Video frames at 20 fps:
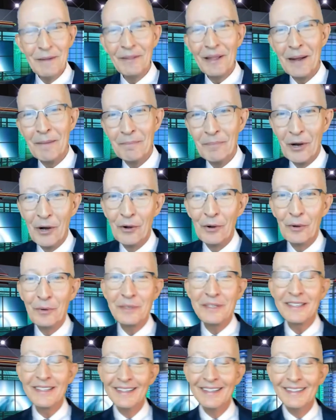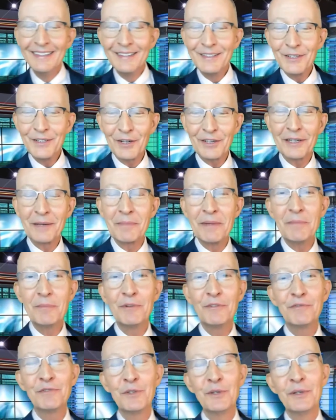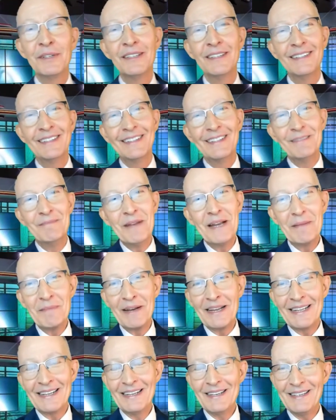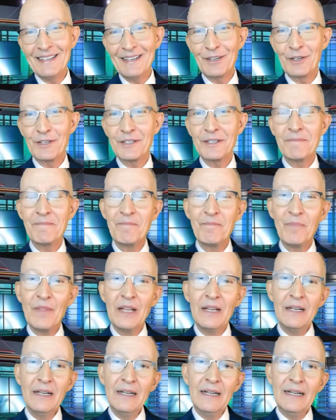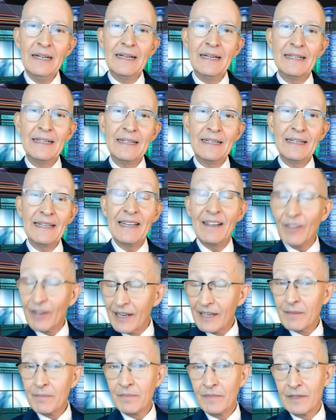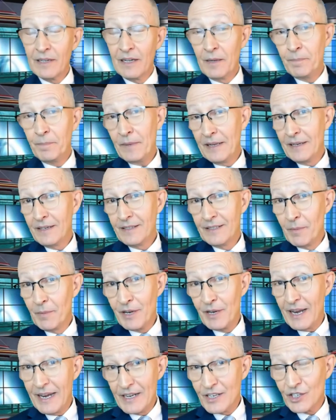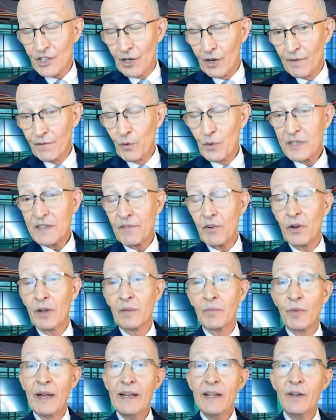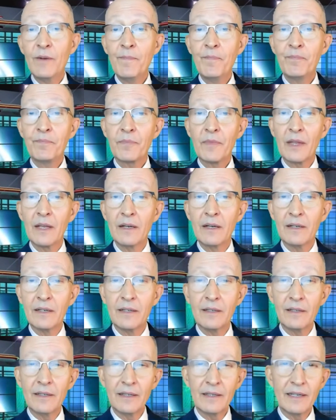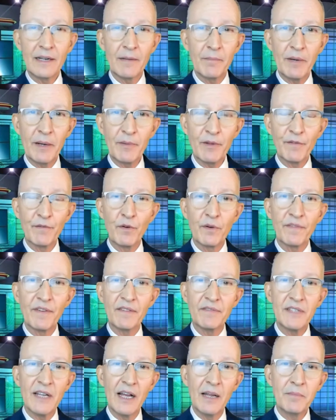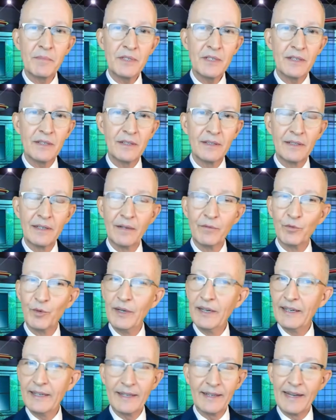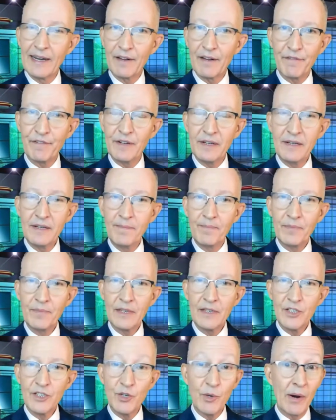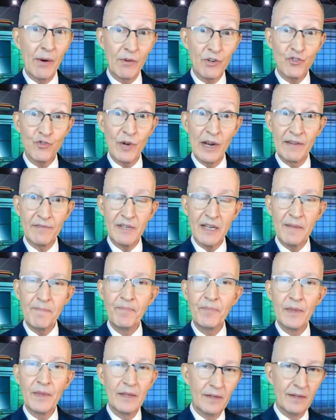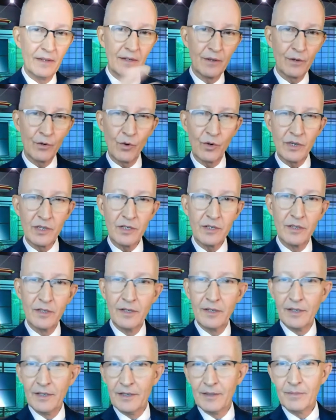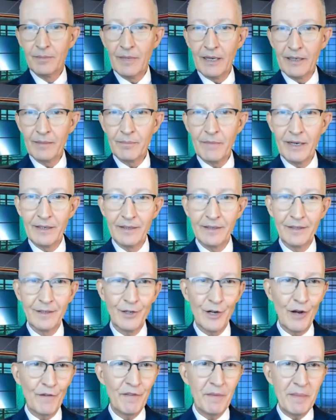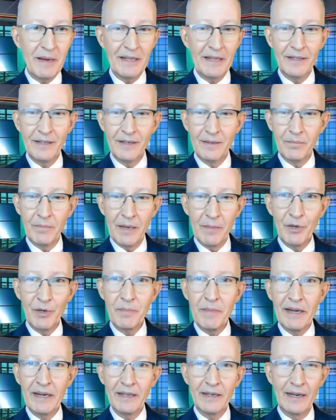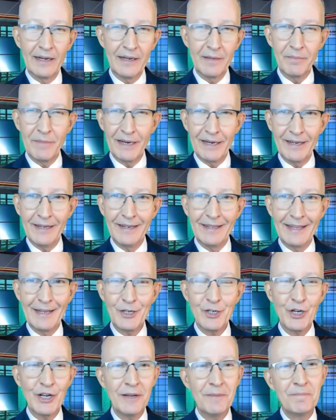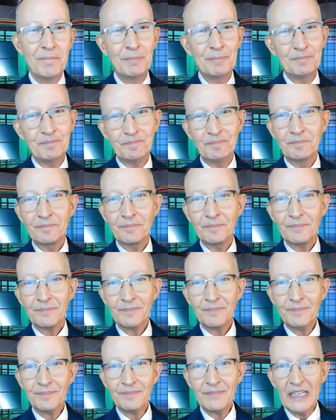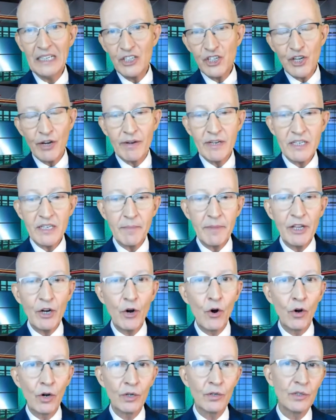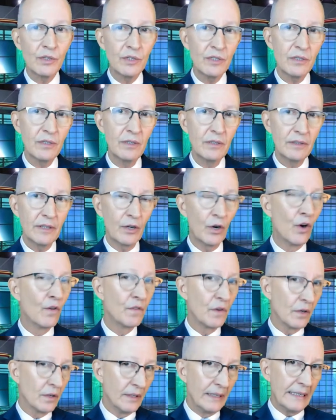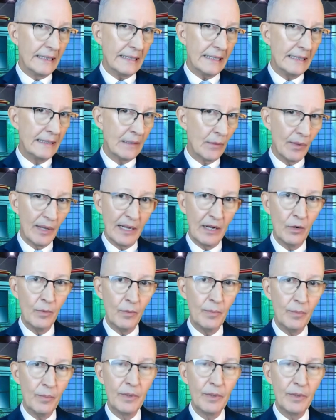that pose, talking to people for many, many years. Uh, here I am up at WHCR Voice of Harlem Radio. Uh, I think I've been up there four or five times. Really a lot of fun. Two hours drive time. Of course, my my coffee made it. My book made it. I didn't make it into that shot. Sharing some of the articles that are over on LinkedIn that will help.